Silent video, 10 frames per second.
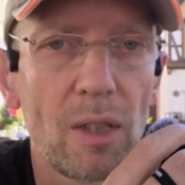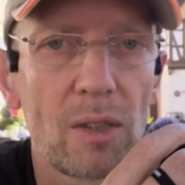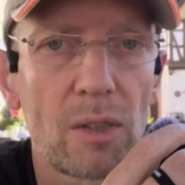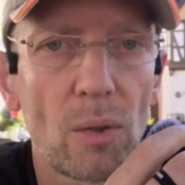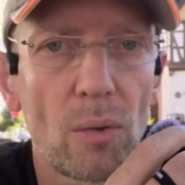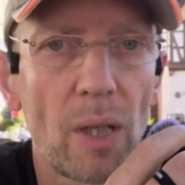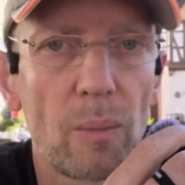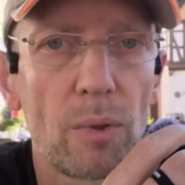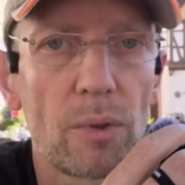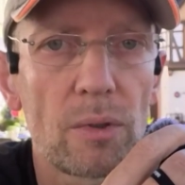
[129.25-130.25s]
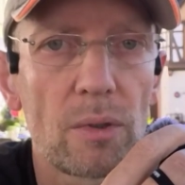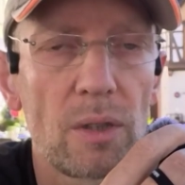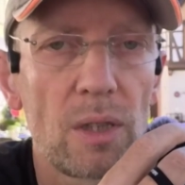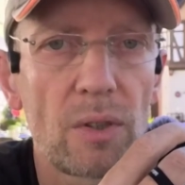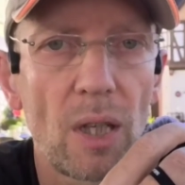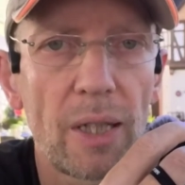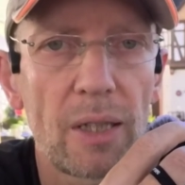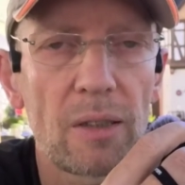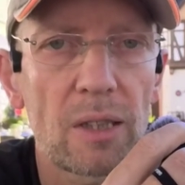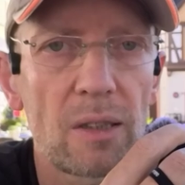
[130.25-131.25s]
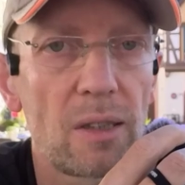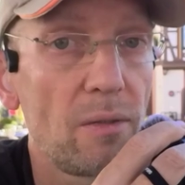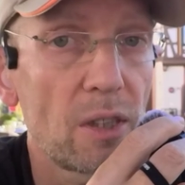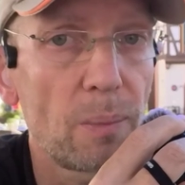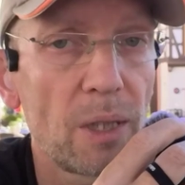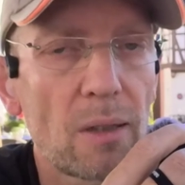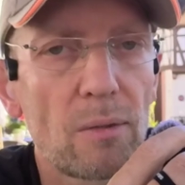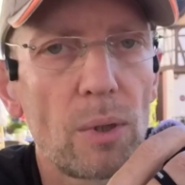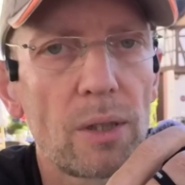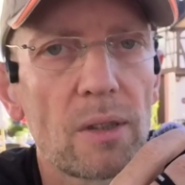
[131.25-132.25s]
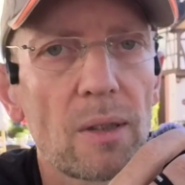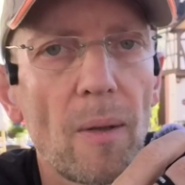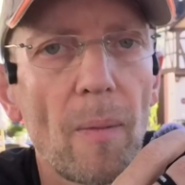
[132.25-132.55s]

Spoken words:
So I bought different lighting sets, even expensive ones,